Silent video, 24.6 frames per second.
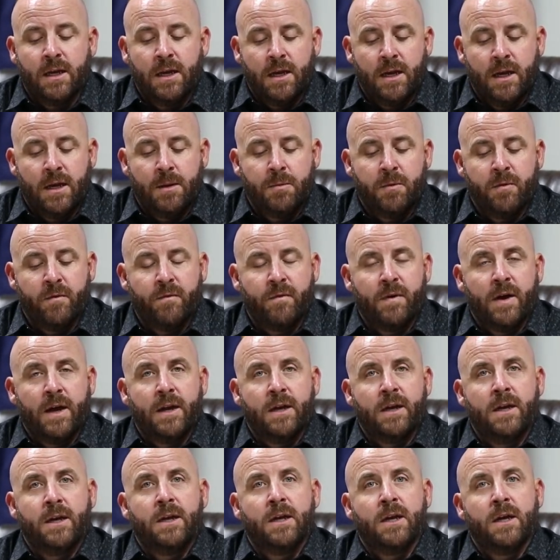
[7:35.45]
it
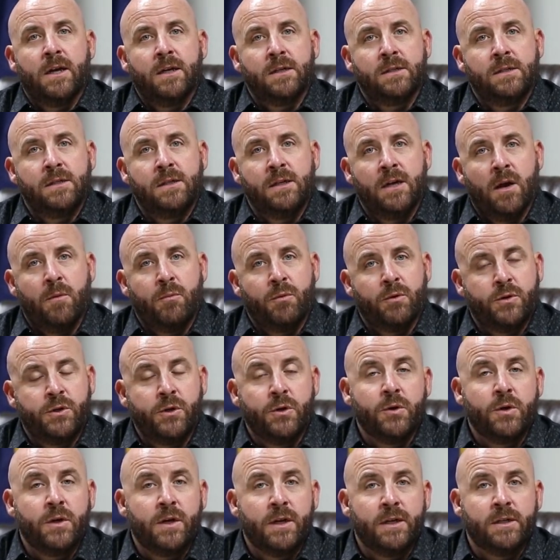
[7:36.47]
provided us the
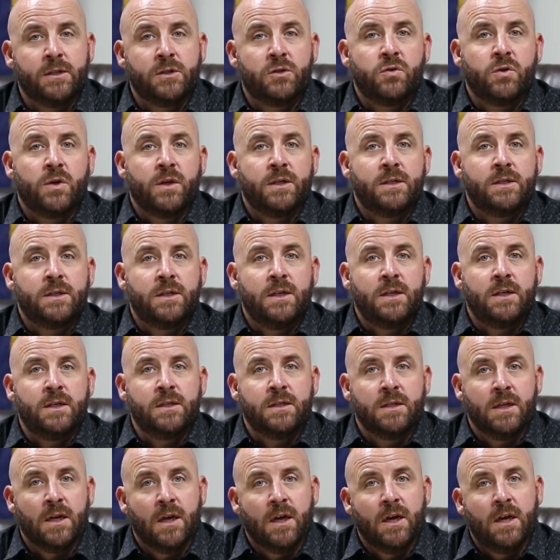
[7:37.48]
opportunity as
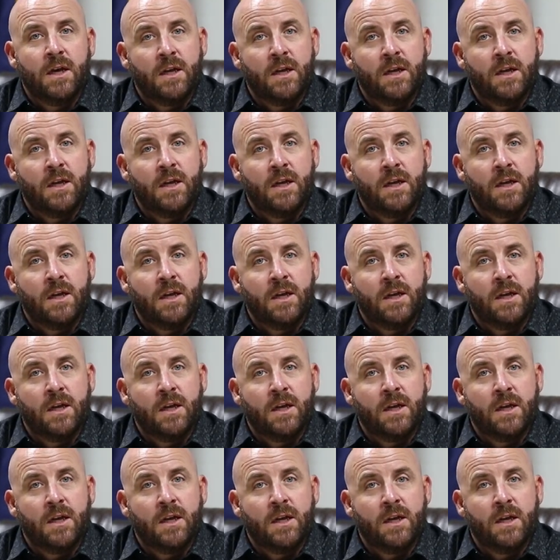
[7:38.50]
trustees